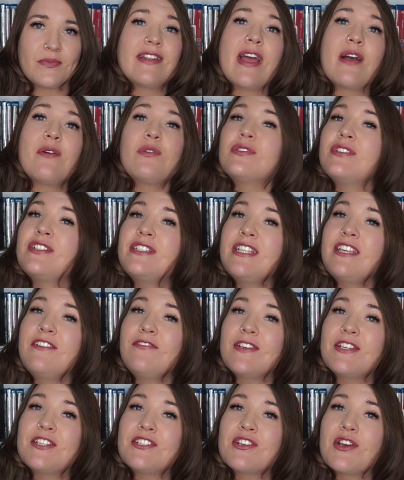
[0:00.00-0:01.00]
Now onto T
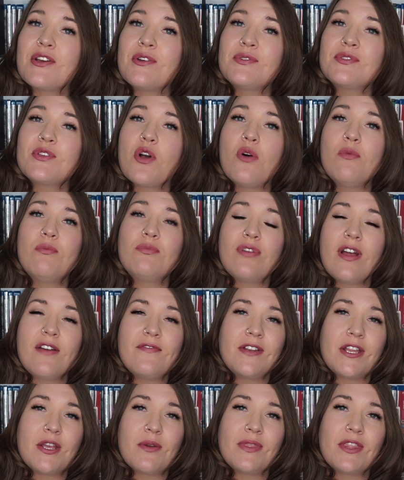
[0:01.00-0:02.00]
V shows. On Prime
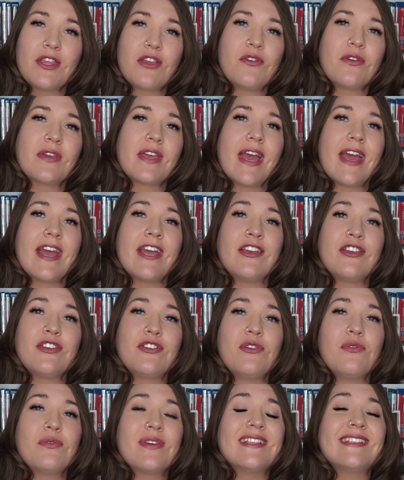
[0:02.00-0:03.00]
Video in the U K,
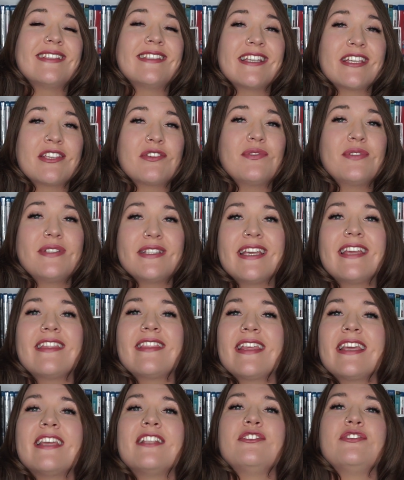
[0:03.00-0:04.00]
you can sink your teeth
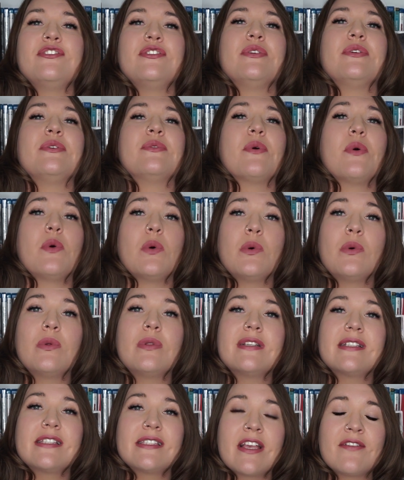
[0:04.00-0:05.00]
into
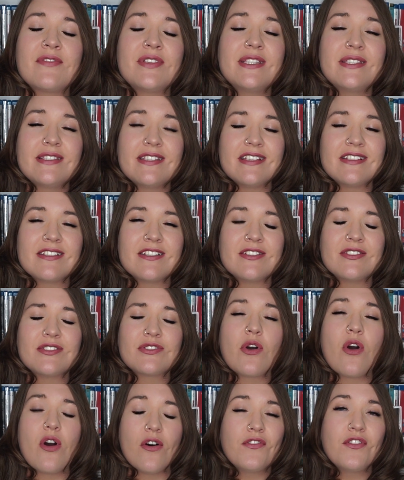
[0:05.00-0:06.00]
all seven seasons
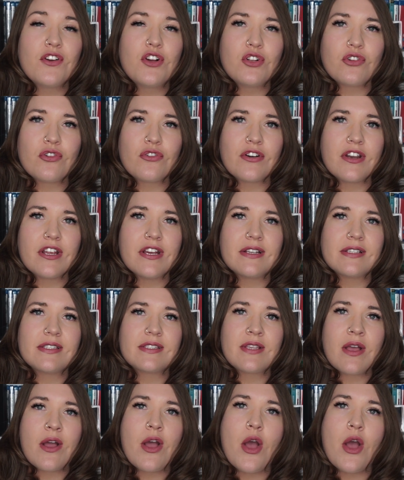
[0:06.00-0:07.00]
of the glorious